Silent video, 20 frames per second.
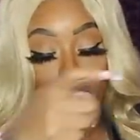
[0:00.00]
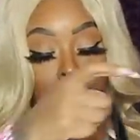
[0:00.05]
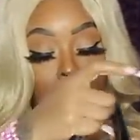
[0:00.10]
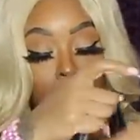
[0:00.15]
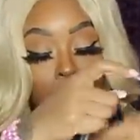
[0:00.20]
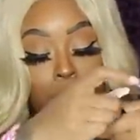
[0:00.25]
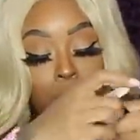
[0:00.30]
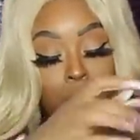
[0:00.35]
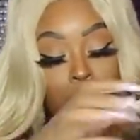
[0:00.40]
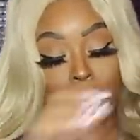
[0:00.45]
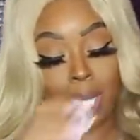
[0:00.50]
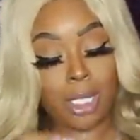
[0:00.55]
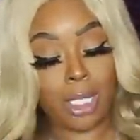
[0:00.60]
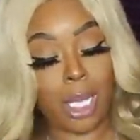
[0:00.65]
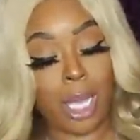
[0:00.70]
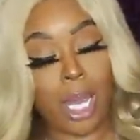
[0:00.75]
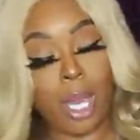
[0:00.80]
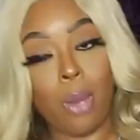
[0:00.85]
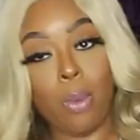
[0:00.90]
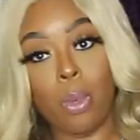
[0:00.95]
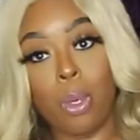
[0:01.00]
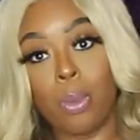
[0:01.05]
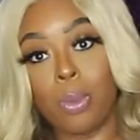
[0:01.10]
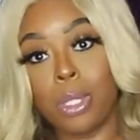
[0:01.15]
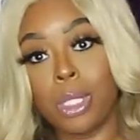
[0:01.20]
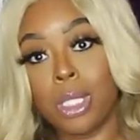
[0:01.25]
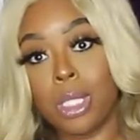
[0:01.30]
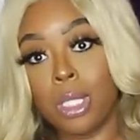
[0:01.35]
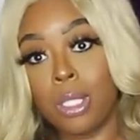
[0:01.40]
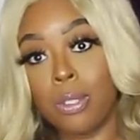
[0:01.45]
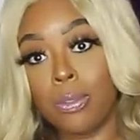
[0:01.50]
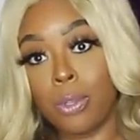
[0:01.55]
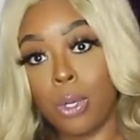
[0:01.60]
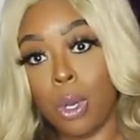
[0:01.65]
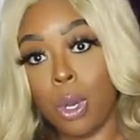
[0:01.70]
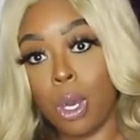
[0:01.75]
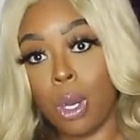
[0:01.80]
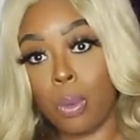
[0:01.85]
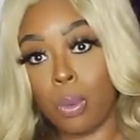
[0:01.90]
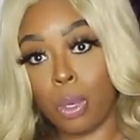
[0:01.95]
and told you guys I had one with silver
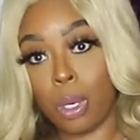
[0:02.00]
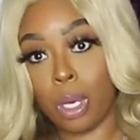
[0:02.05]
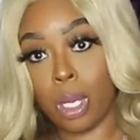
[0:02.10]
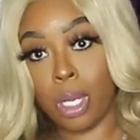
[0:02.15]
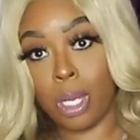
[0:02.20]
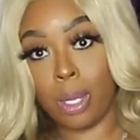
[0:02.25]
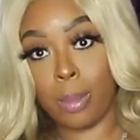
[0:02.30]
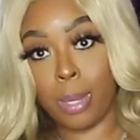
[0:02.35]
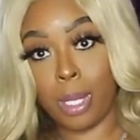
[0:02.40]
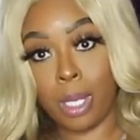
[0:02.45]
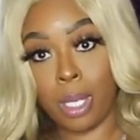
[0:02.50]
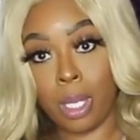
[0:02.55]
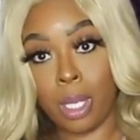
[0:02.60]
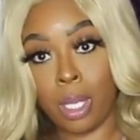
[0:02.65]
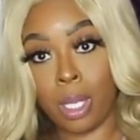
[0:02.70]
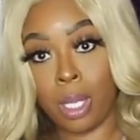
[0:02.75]
hardware coming.